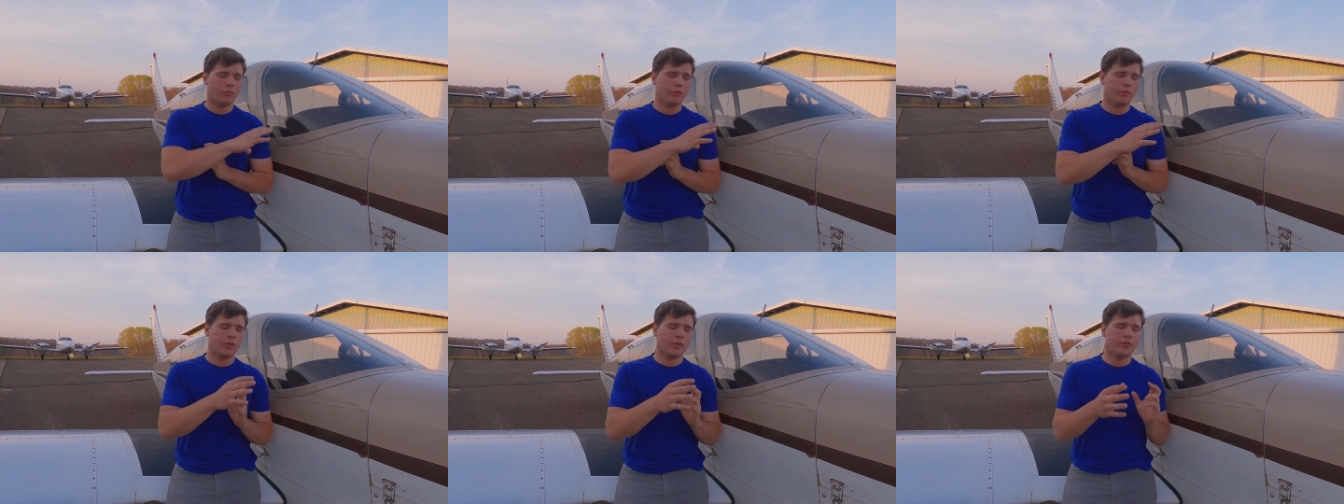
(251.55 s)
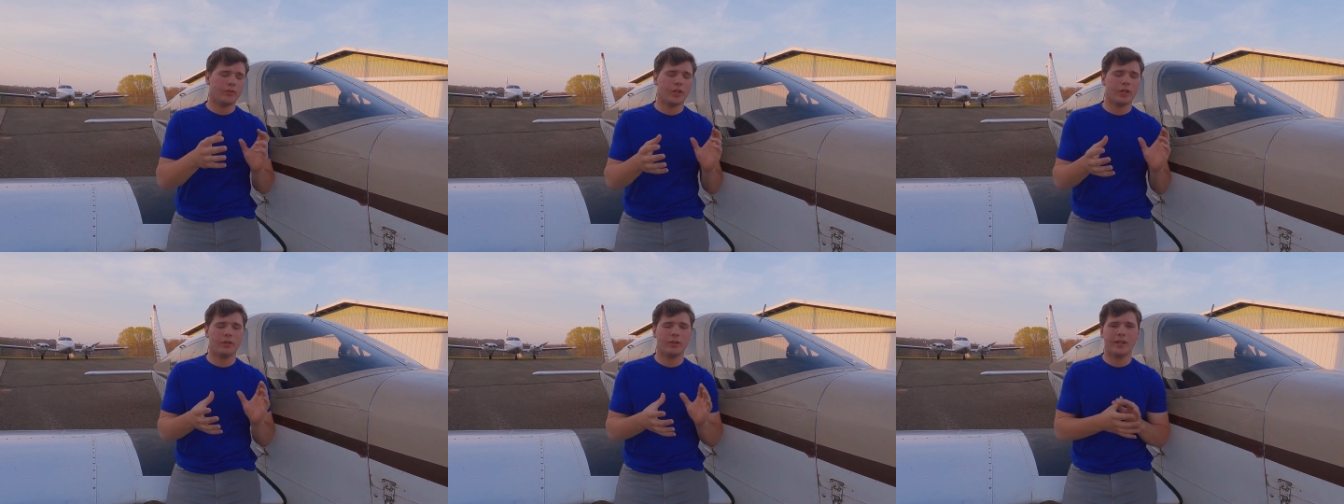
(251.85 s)
through the
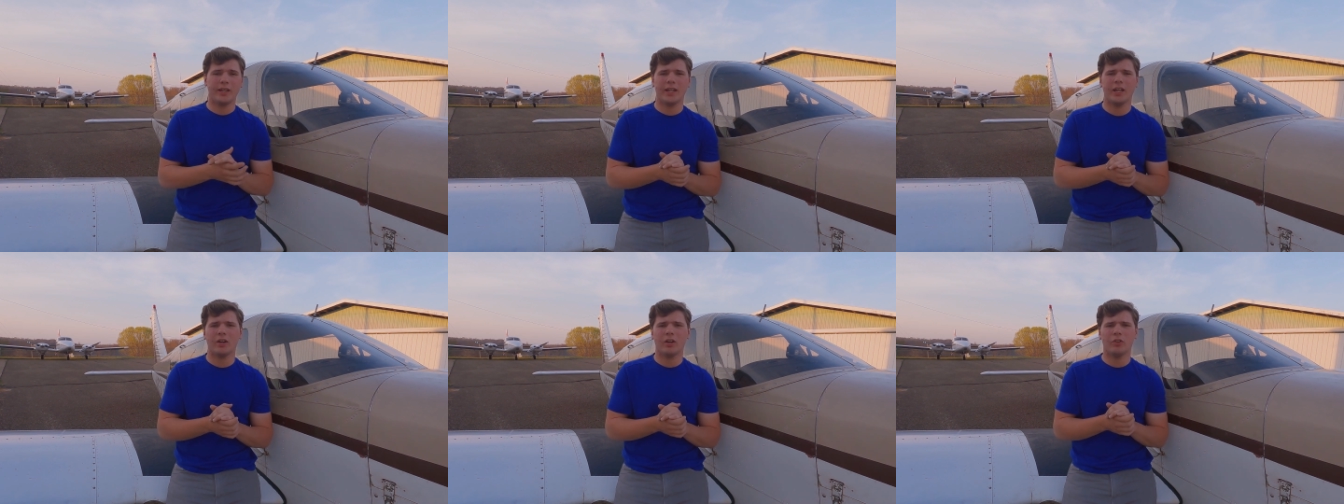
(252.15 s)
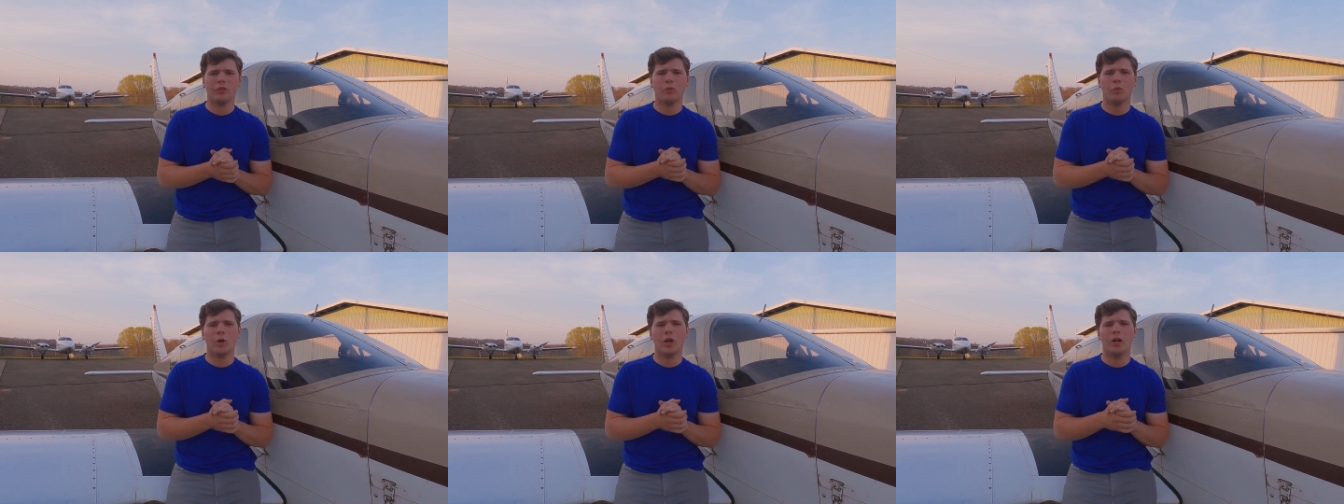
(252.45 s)
center here
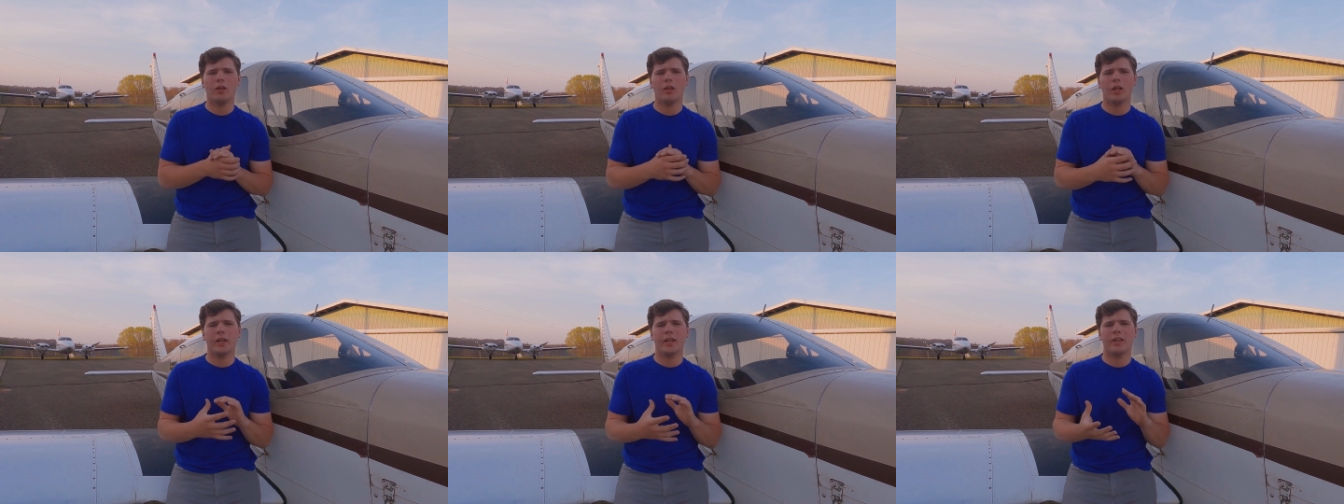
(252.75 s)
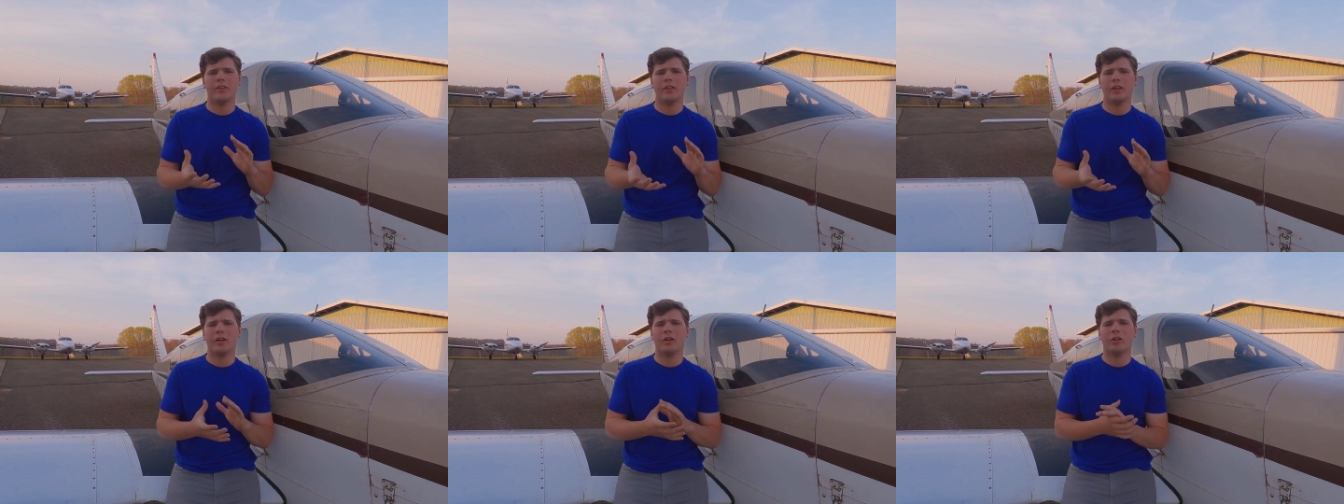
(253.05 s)
as well,
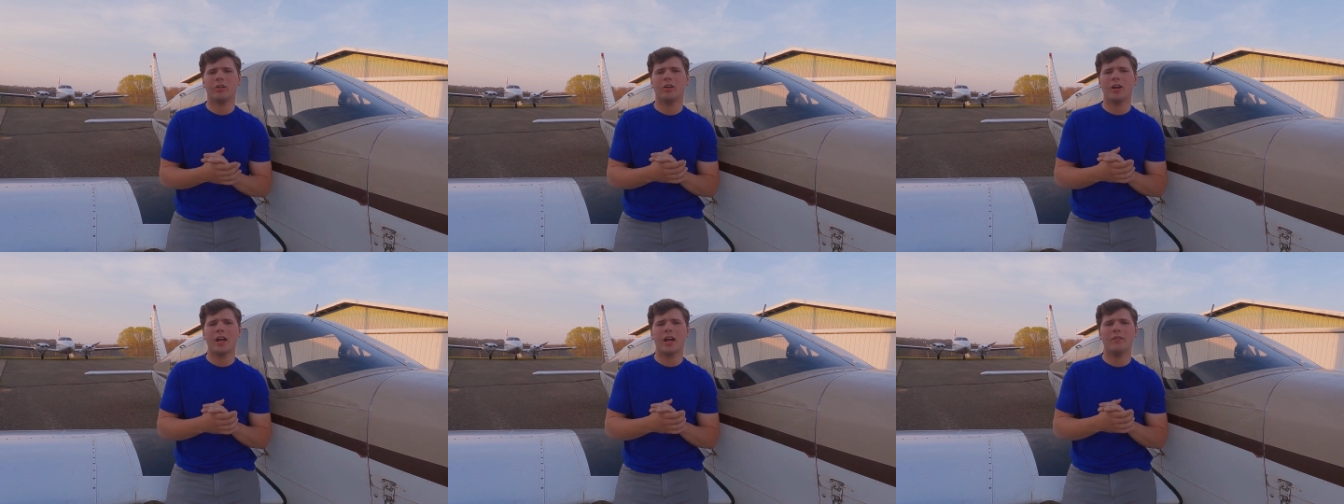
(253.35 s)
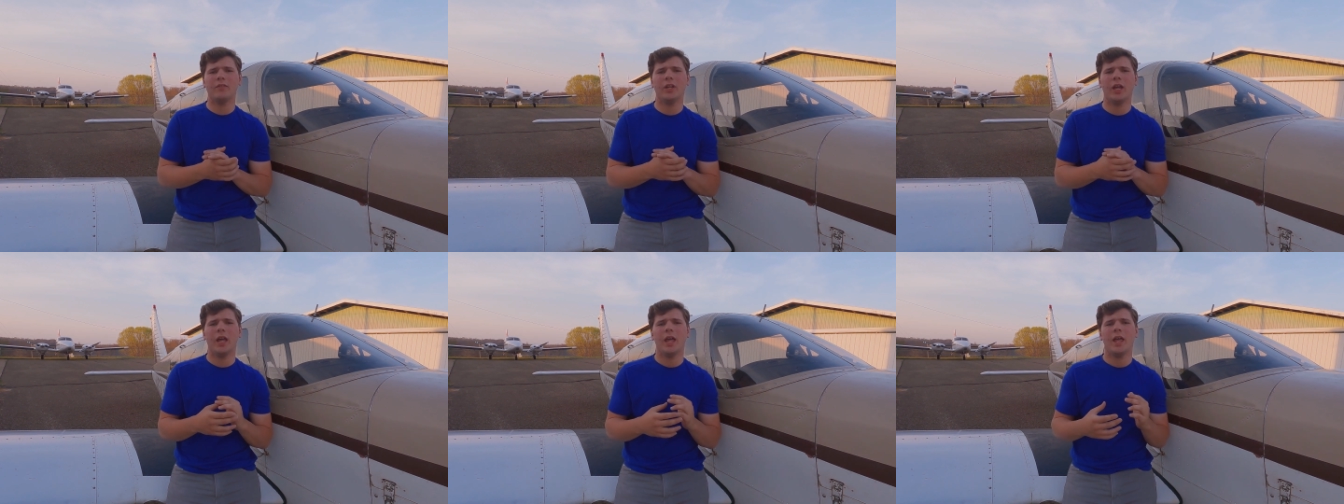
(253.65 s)
like in the
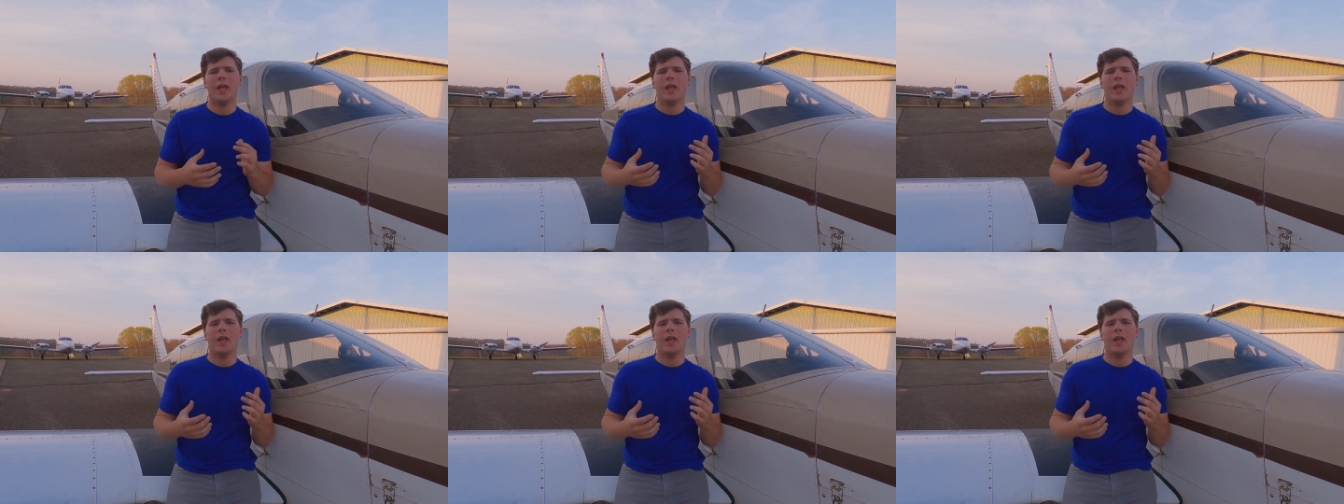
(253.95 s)
aircraft.